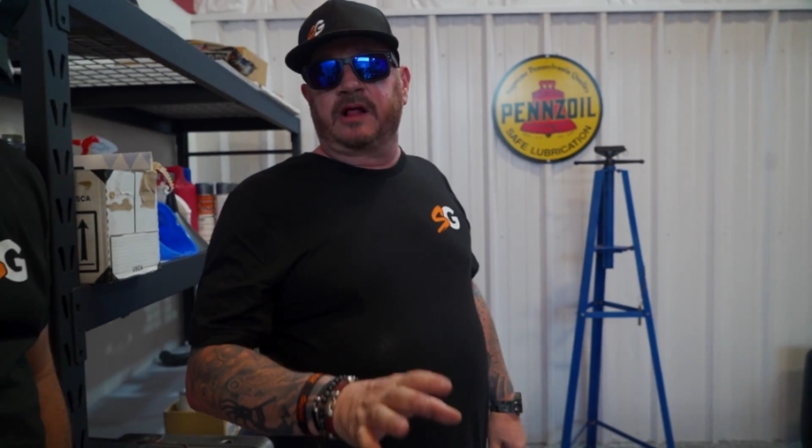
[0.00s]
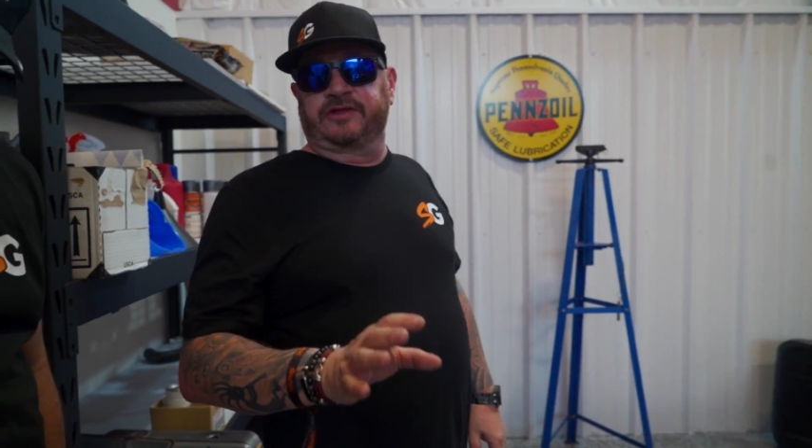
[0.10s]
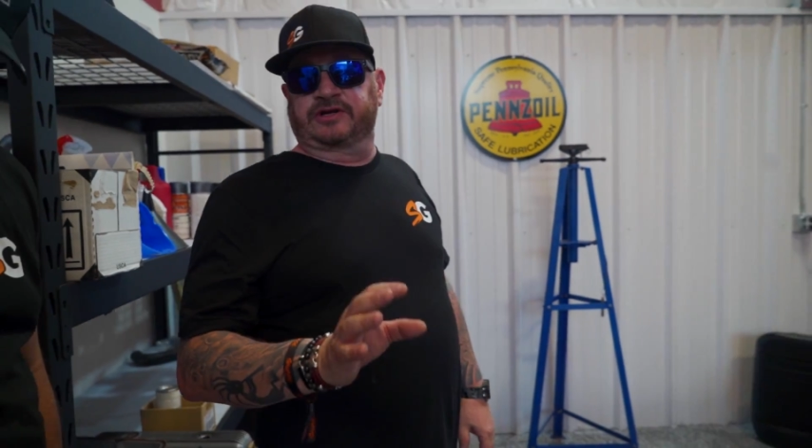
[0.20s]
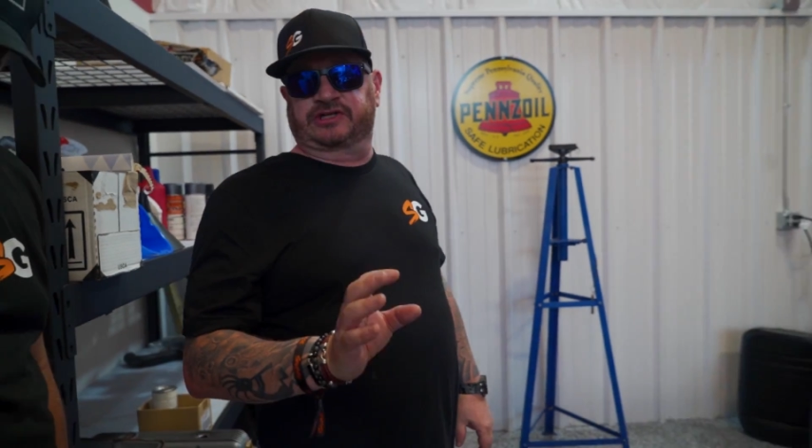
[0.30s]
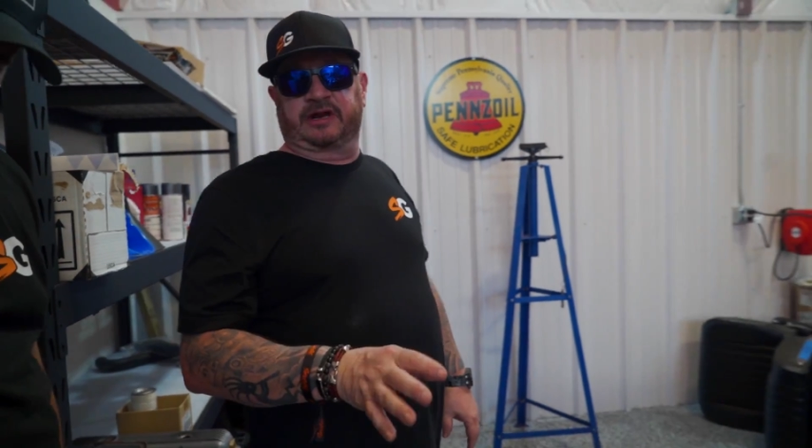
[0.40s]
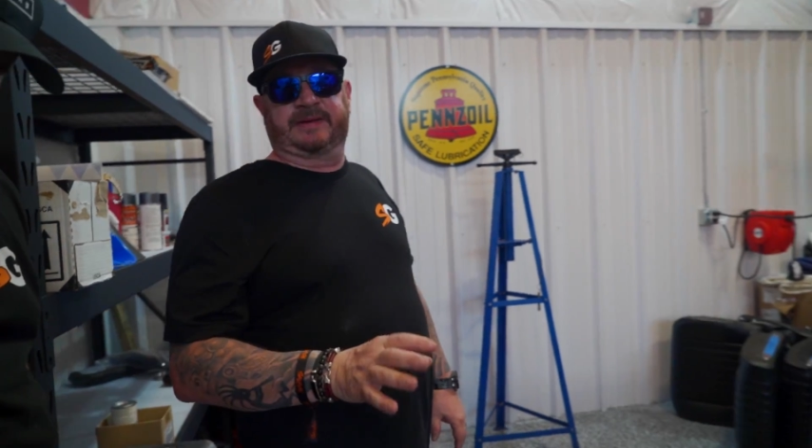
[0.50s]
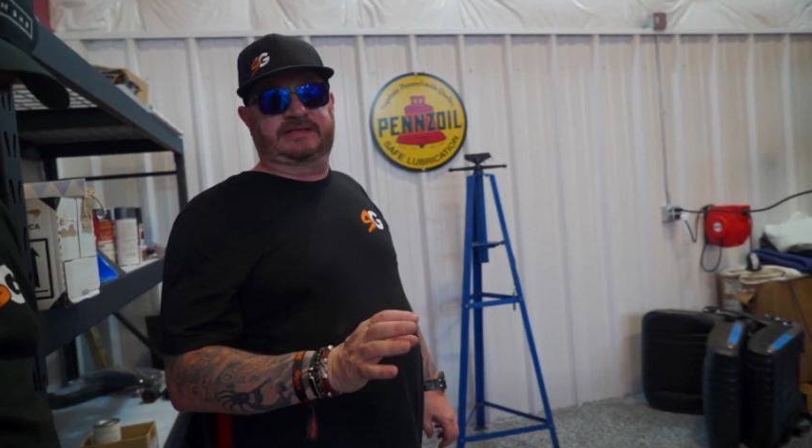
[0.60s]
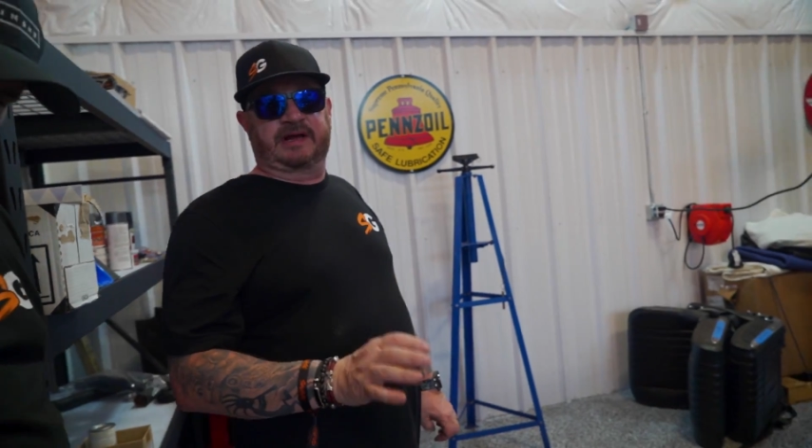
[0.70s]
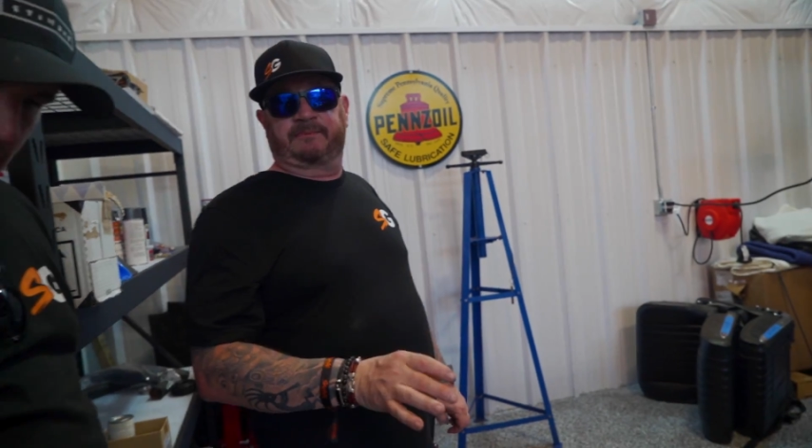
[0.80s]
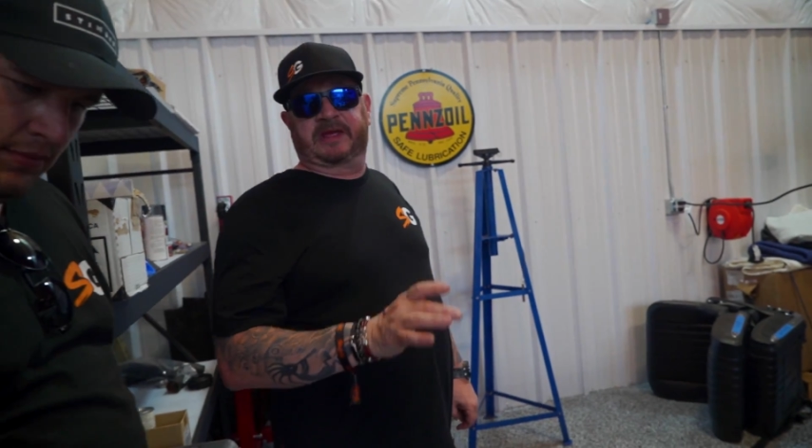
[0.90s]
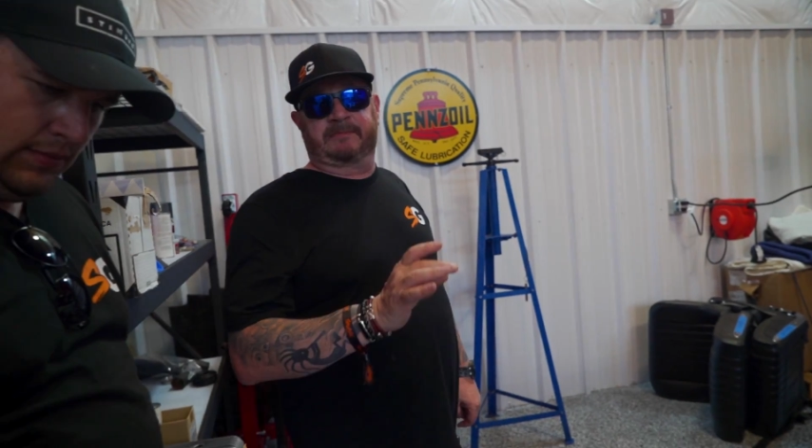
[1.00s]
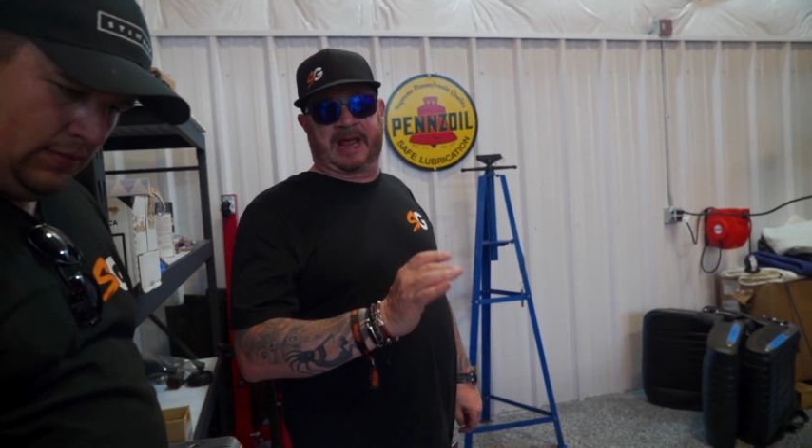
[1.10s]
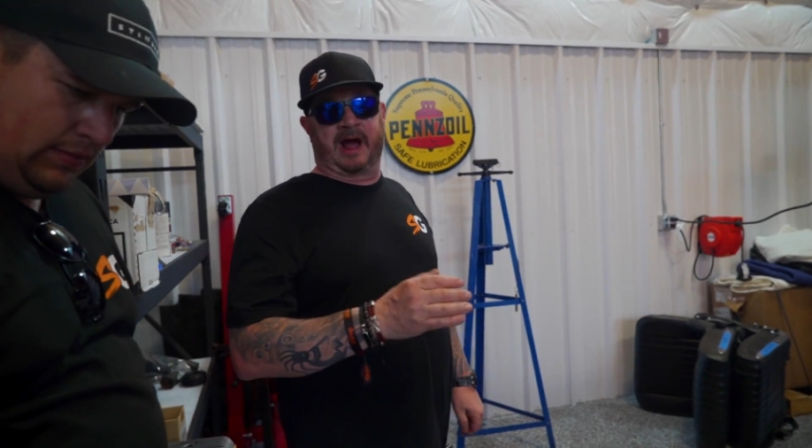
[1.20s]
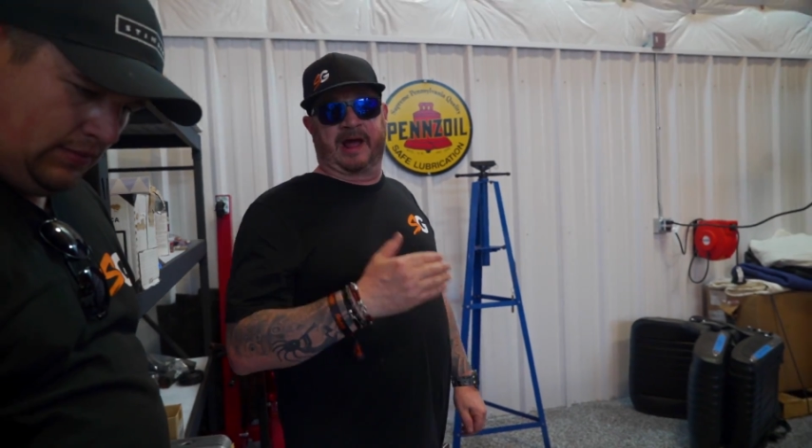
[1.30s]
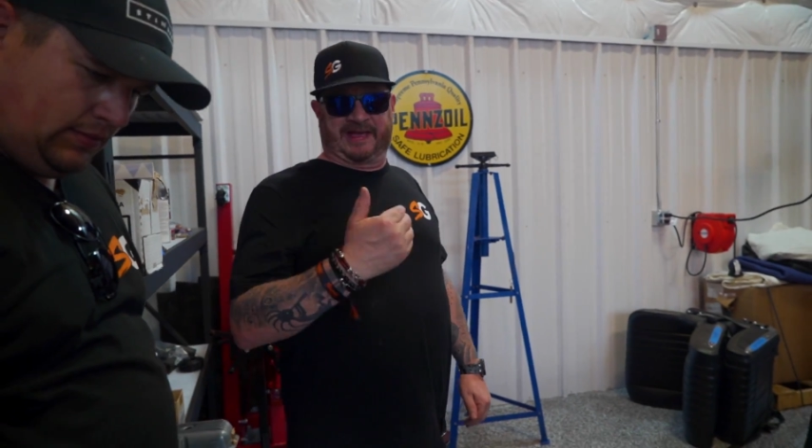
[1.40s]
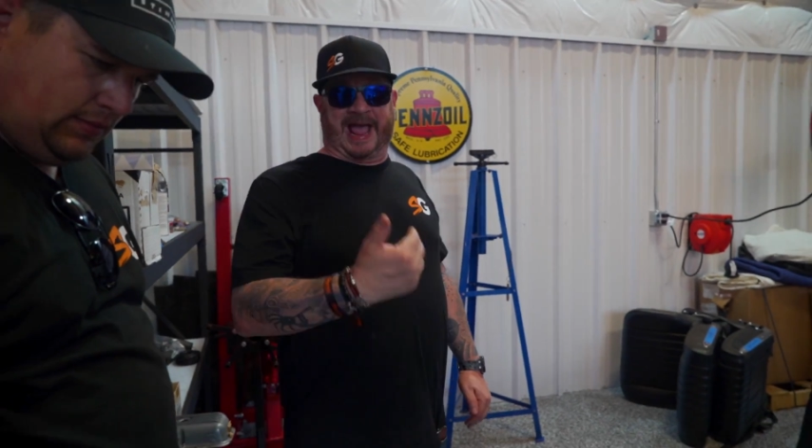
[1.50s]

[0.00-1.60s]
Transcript: there's going to be something behind the